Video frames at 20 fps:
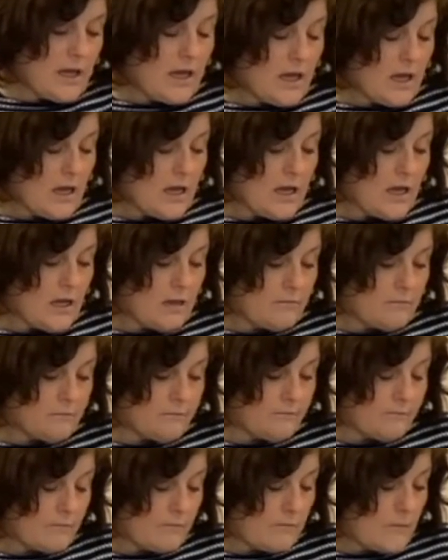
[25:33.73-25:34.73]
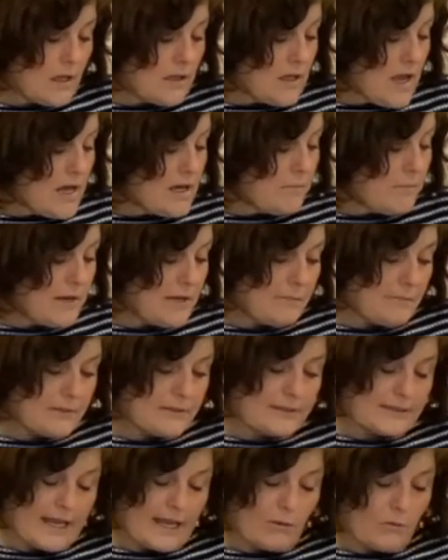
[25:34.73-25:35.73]
a lot of people
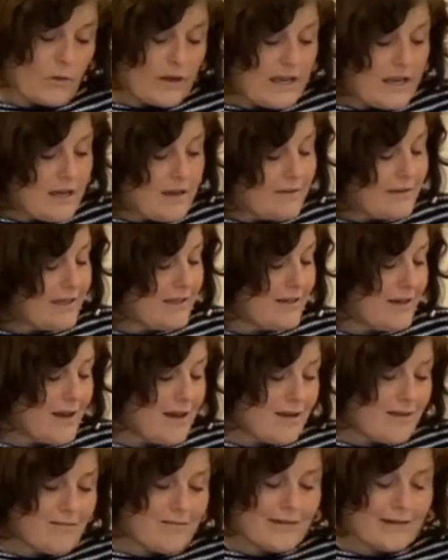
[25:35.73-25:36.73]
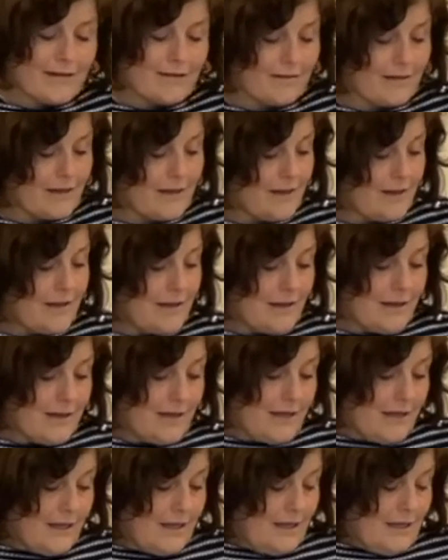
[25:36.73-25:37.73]
say, well, you know,
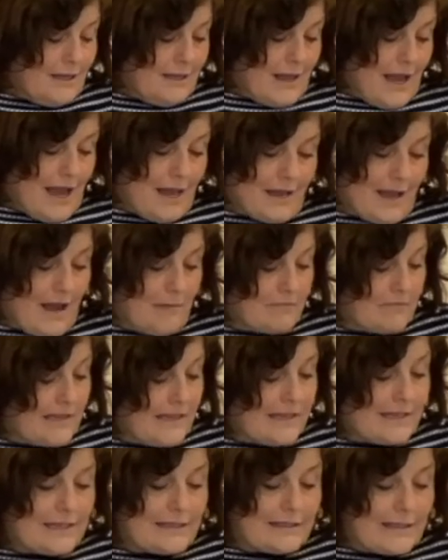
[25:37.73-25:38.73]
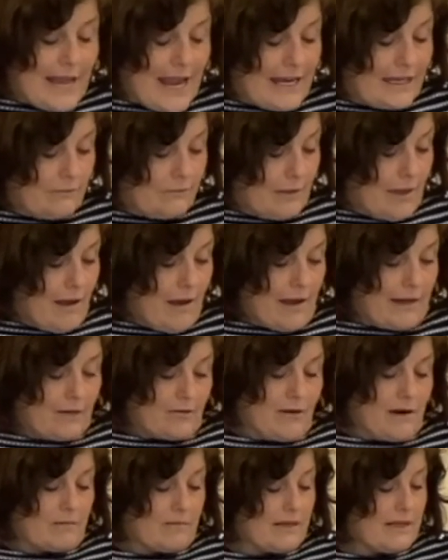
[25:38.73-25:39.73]
I'm getting late blight,
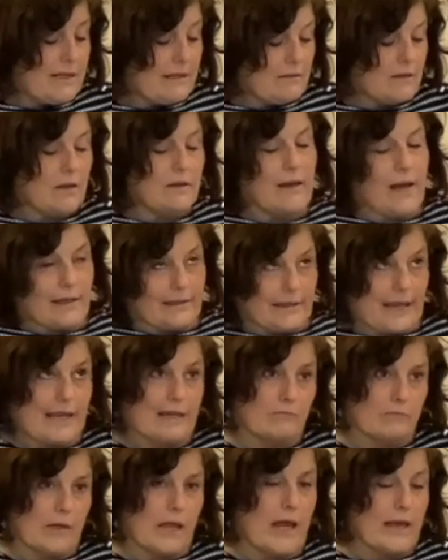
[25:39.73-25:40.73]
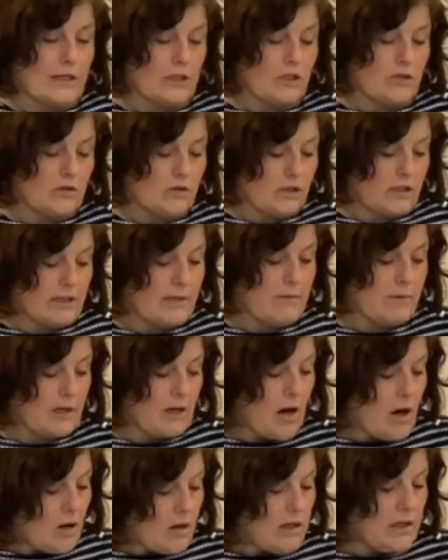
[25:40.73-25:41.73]
or I'm getting, no, not late blight usually,
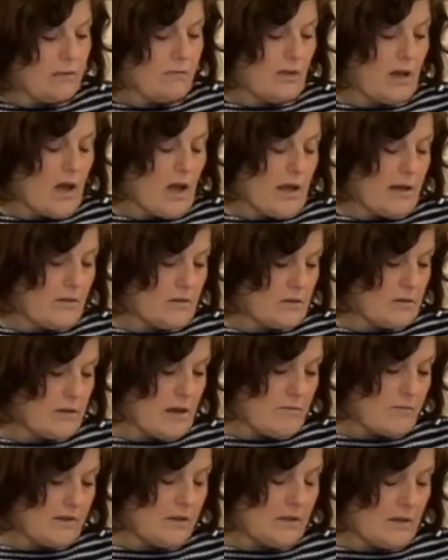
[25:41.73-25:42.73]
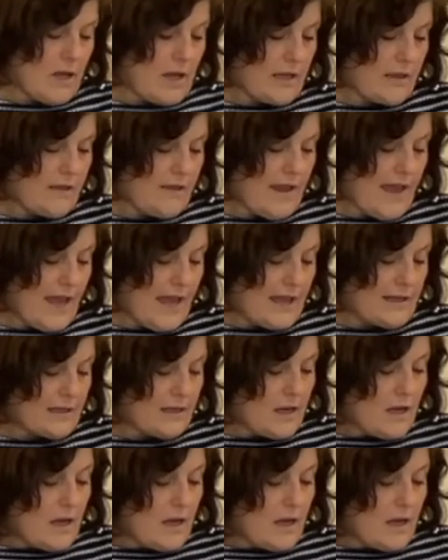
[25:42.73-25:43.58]
but early blight or something like that.